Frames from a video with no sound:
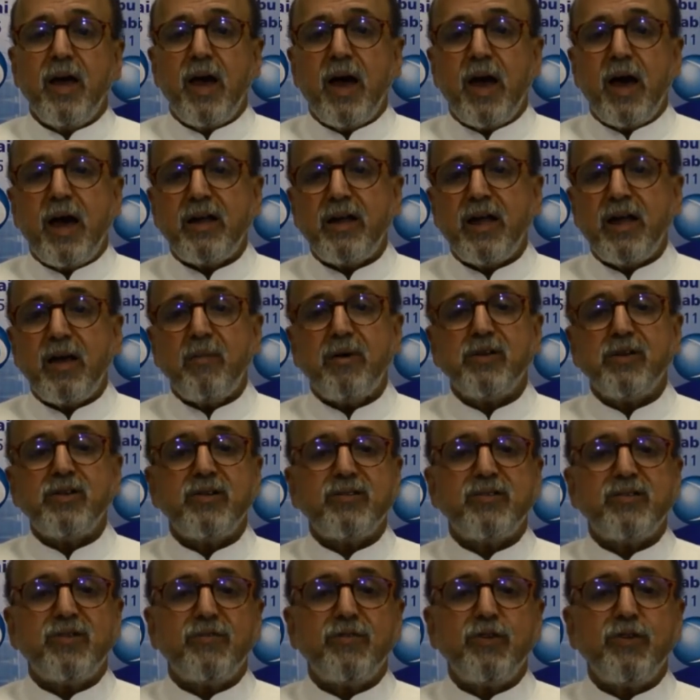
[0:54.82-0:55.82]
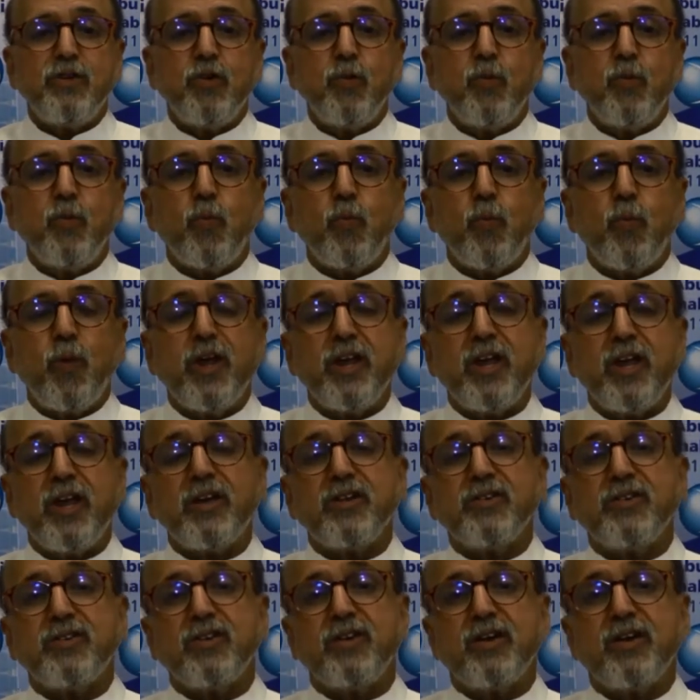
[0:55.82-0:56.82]
and the emergence of new
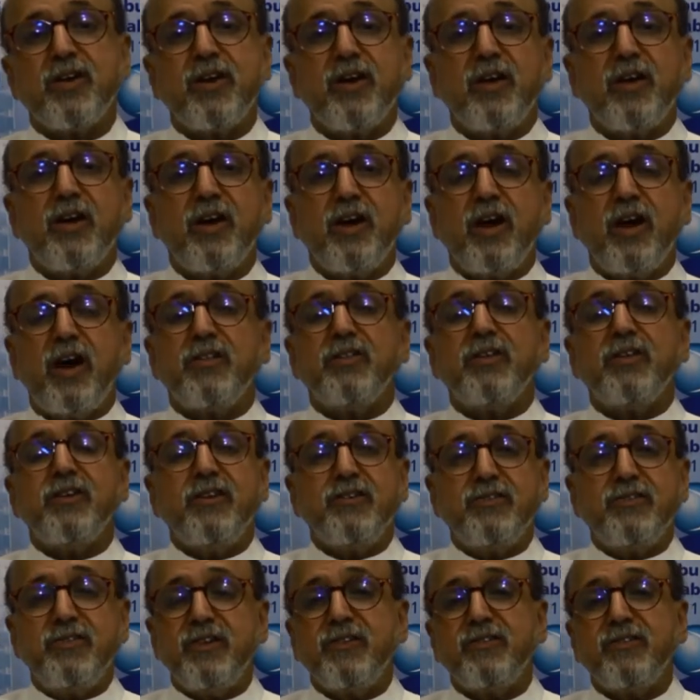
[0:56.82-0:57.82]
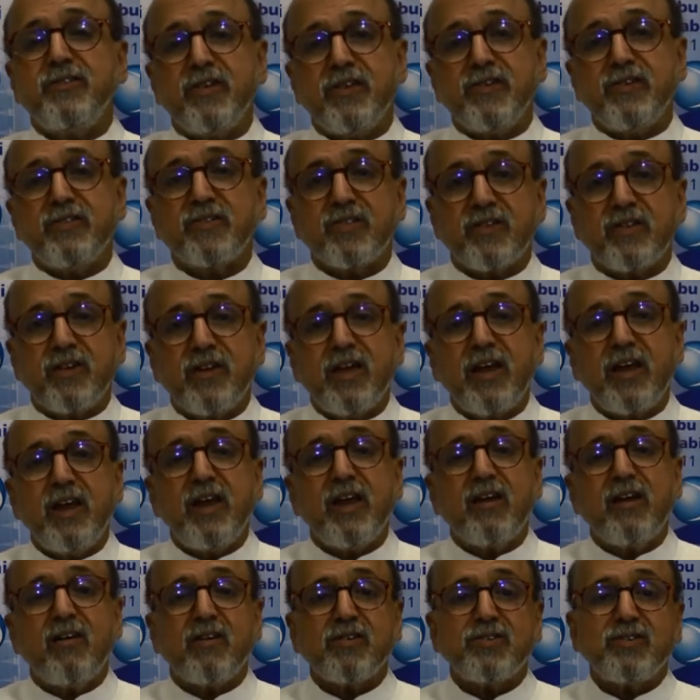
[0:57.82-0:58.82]
variant on the disease is
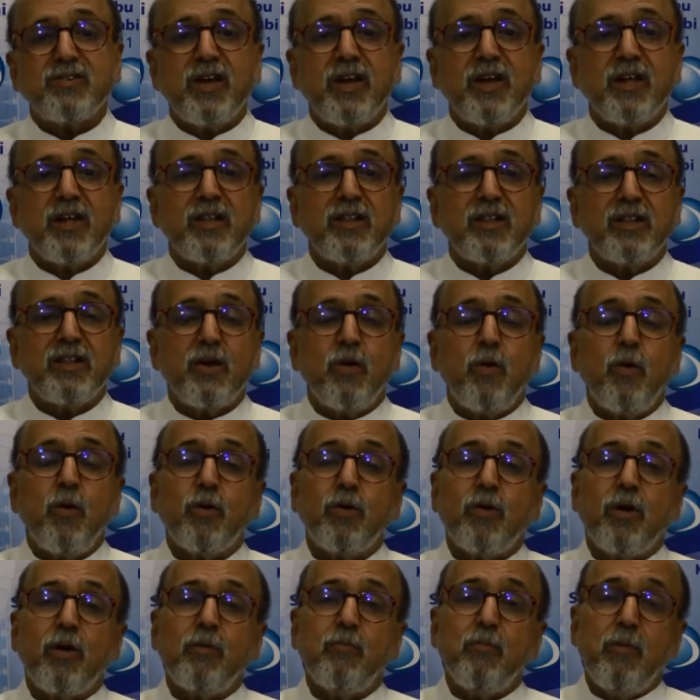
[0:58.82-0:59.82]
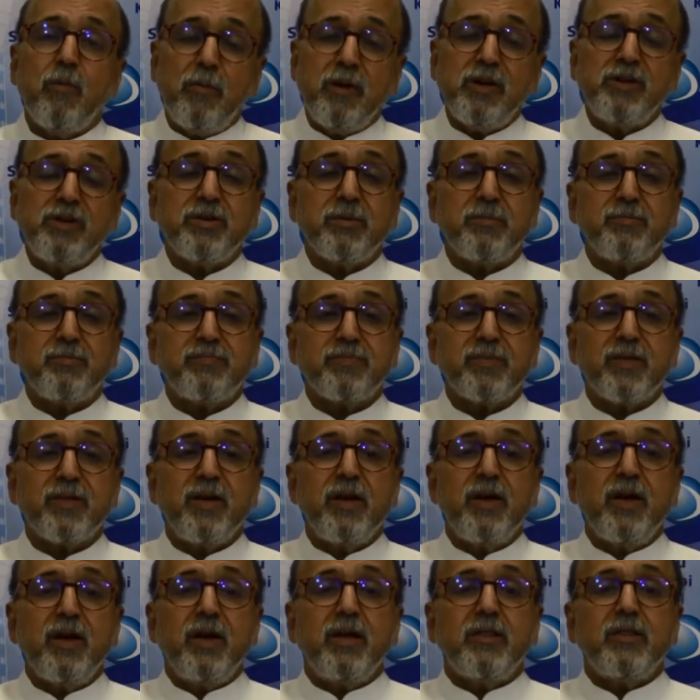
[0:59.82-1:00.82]
really costing the overall momentum.
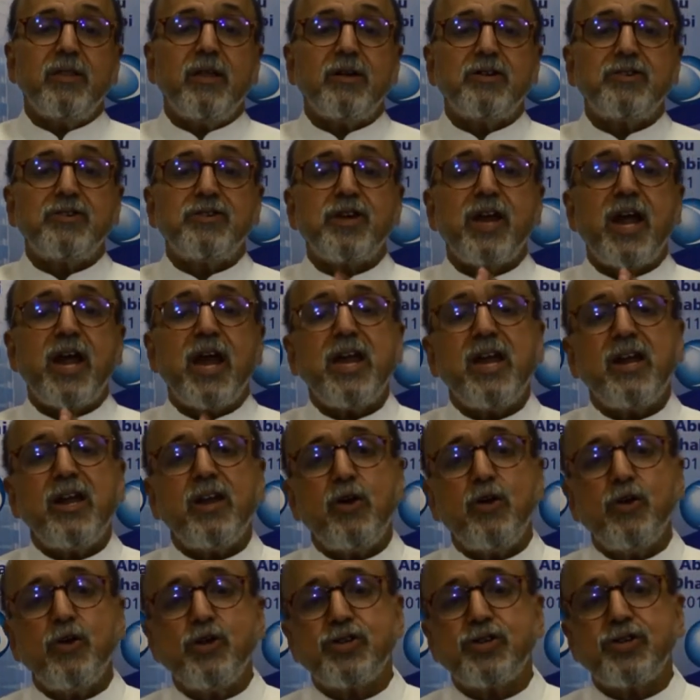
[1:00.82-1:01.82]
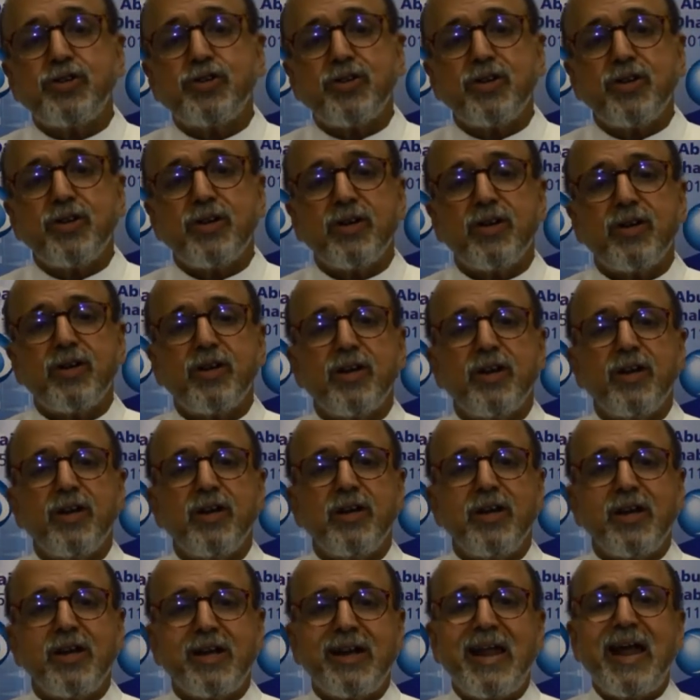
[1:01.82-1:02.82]
Now, trade in goods
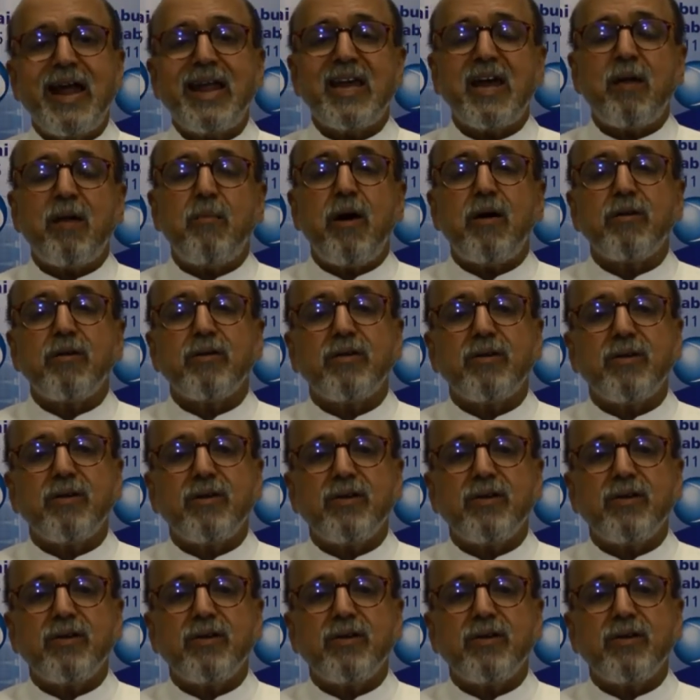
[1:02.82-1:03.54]
declining about